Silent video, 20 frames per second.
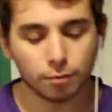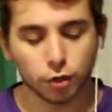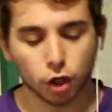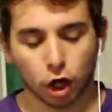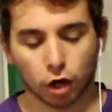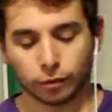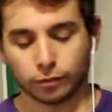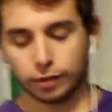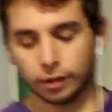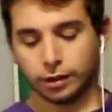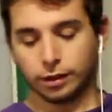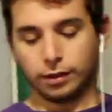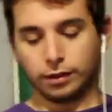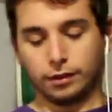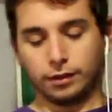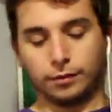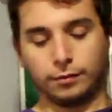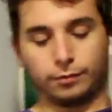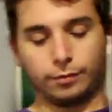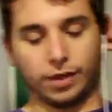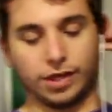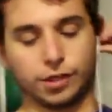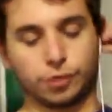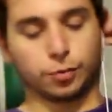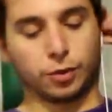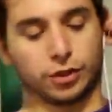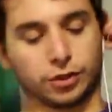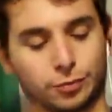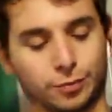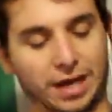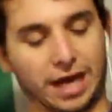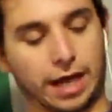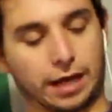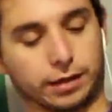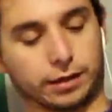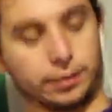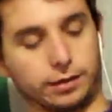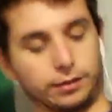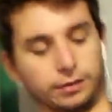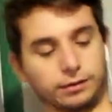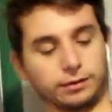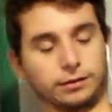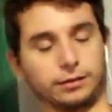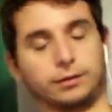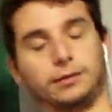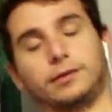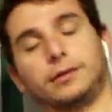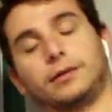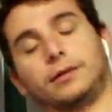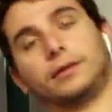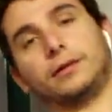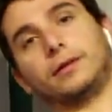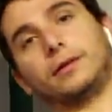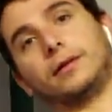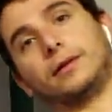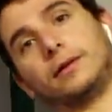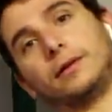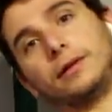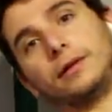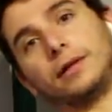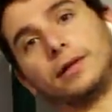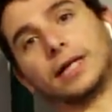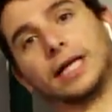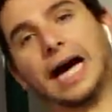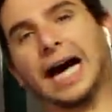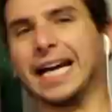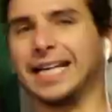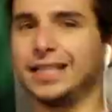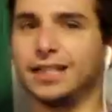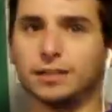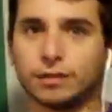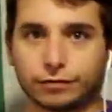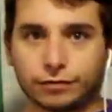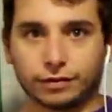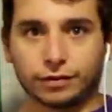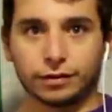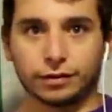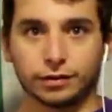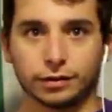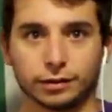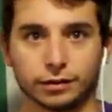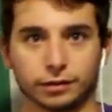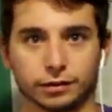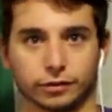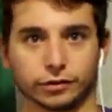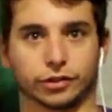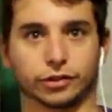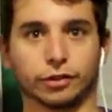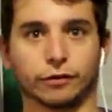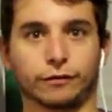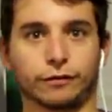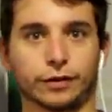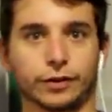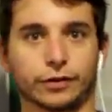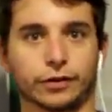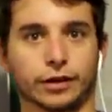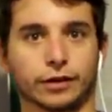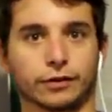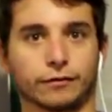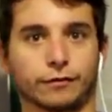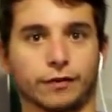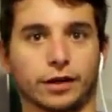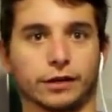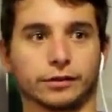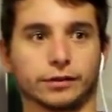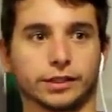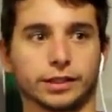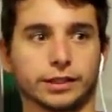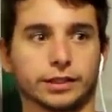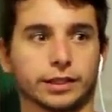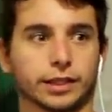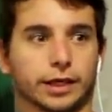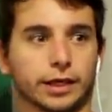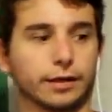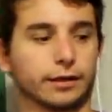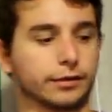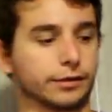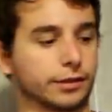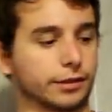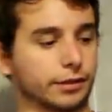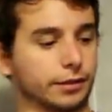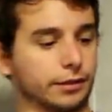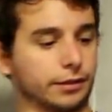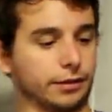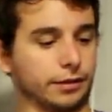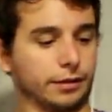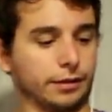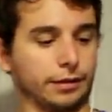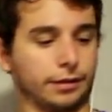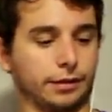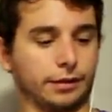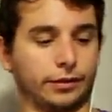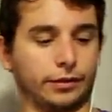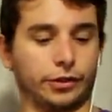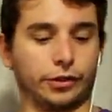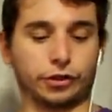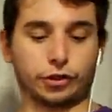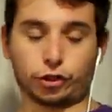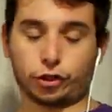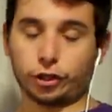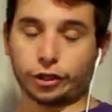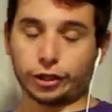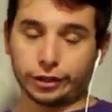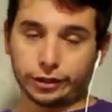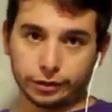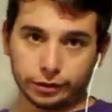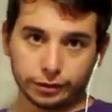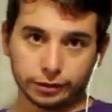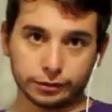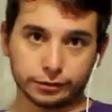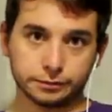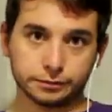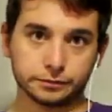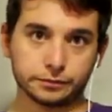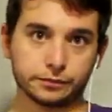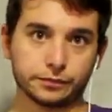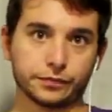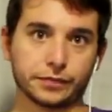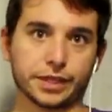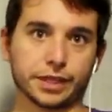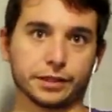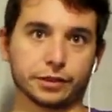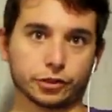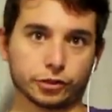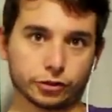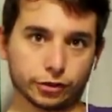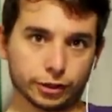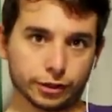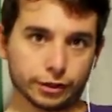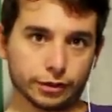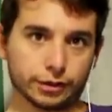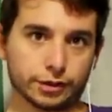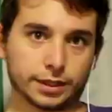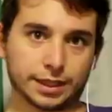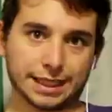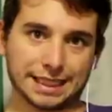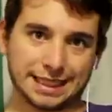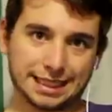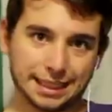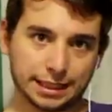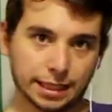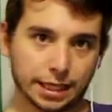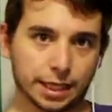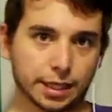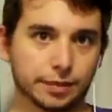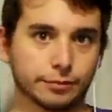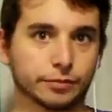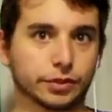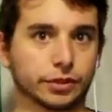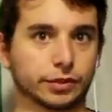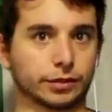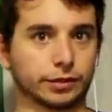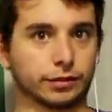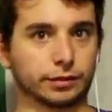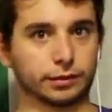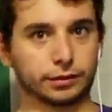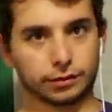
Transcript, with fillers: Um, no, baseball's back kind of. They're still figuring out the final details. It's good. It's good. 60 games.